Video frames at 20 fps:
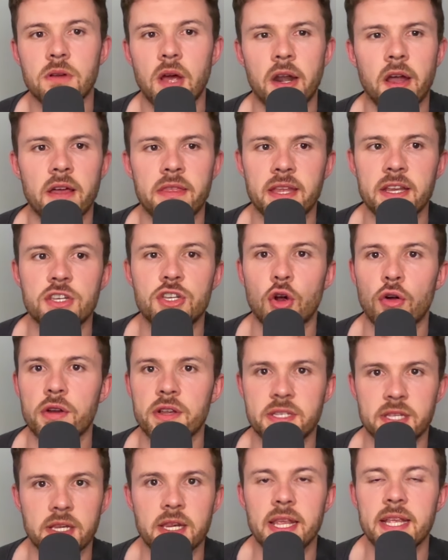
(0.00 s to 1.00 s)
And I think
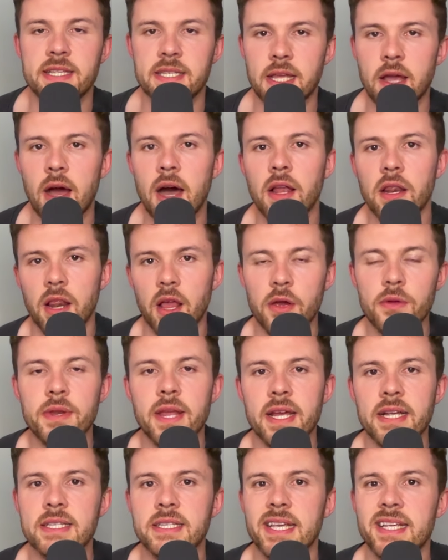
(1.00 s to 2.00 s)
Dorrington needs to go out on loan
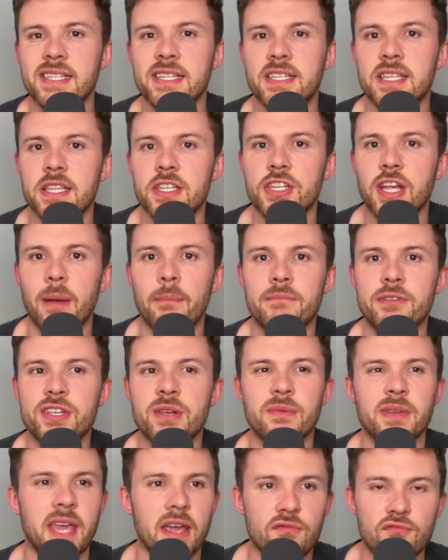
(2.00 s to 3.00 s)
next season to the
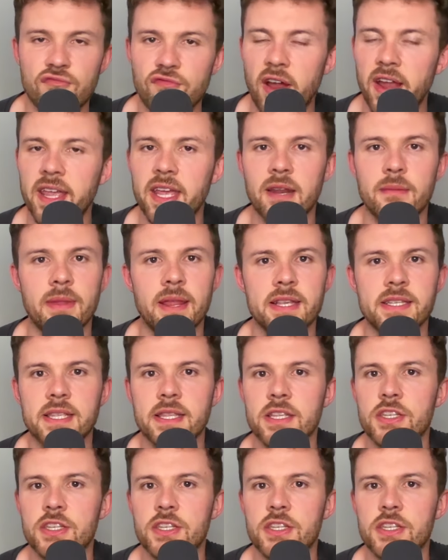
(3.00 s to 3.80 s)
Championship, get regular minutes in the